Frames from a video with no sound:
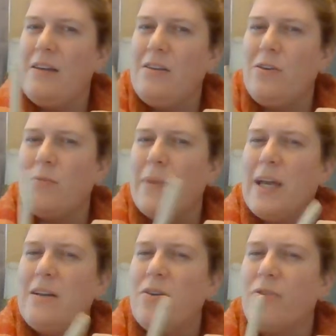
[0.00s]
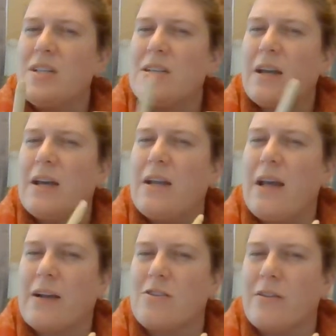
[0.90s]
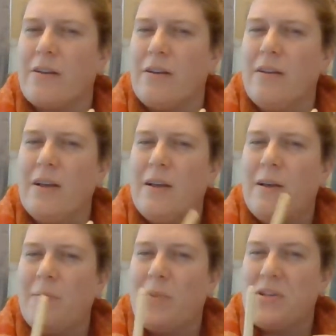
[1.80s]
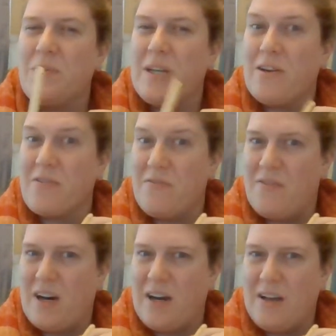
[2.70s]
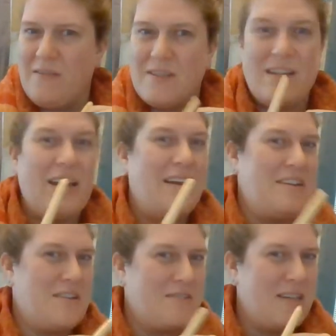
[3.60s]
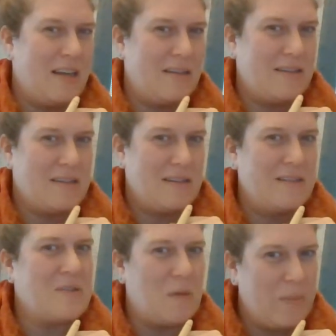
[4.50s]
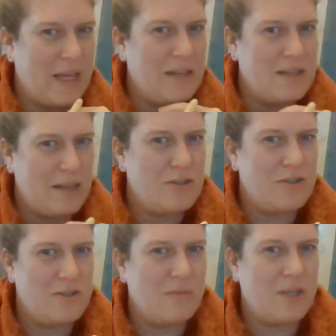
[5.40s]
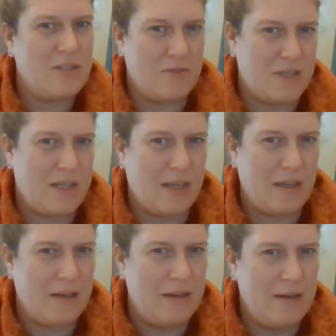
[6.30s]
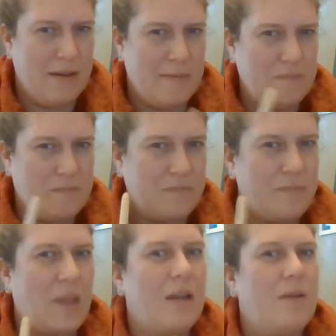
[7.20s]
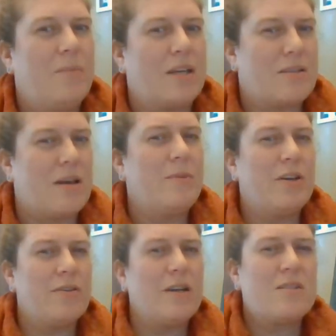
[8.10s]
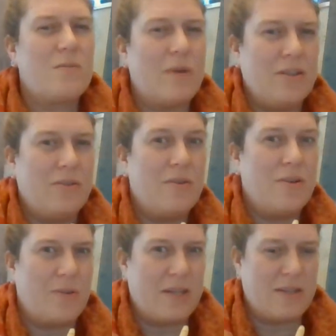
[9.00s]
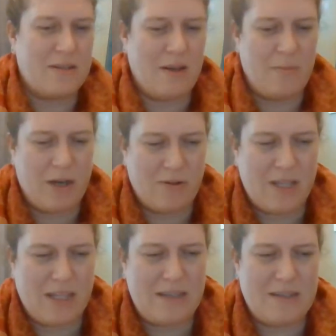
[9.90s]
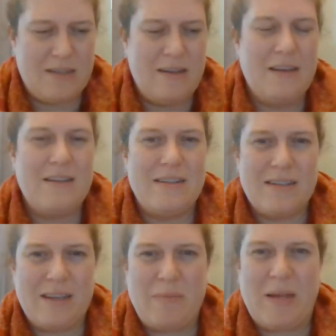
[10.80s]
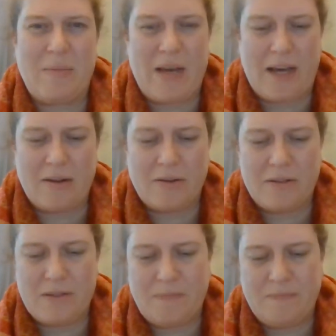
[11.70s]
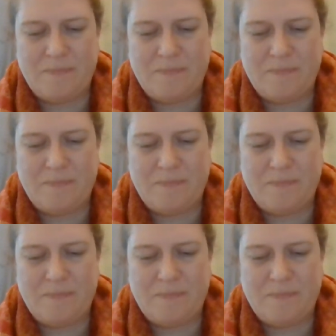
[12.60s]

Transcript: You may notice a connection between your 5s and your 10s. So pay attention to what you see, because I'm curious what you notice about these skipping patterns.